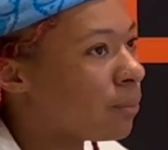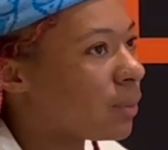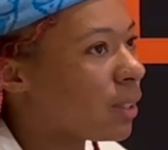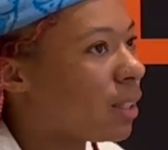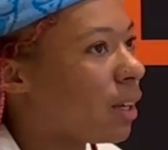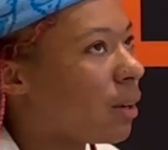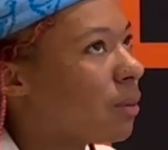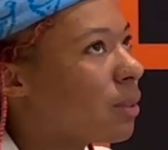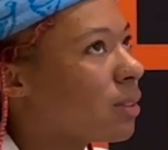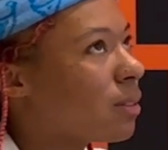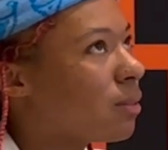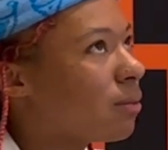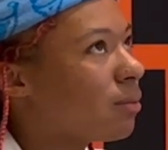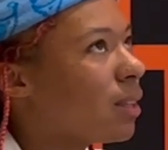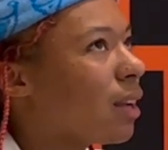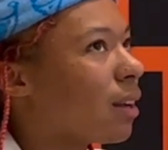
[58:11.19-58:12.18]
And I was
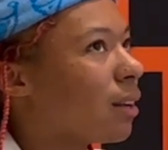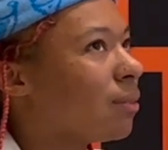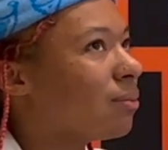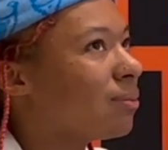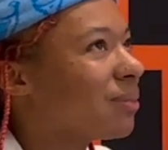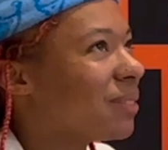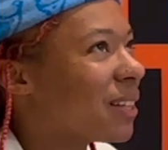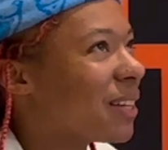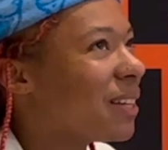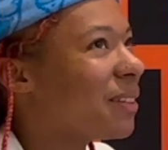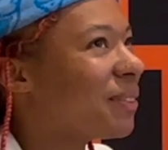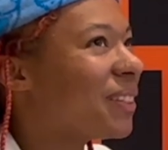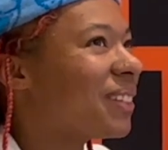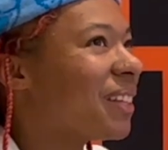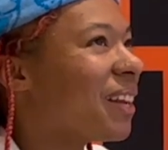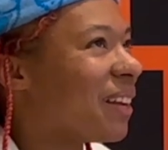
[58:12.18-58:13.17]
yeah, ended
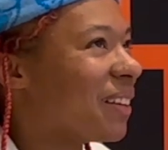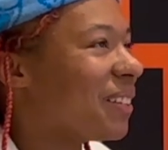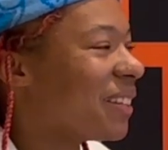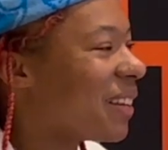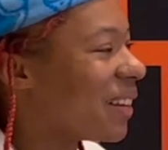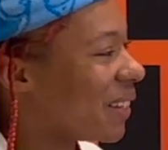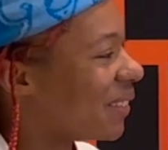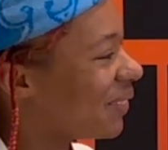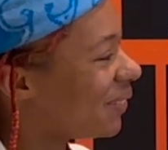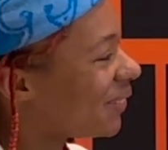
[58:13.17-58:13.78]
with that. Yeah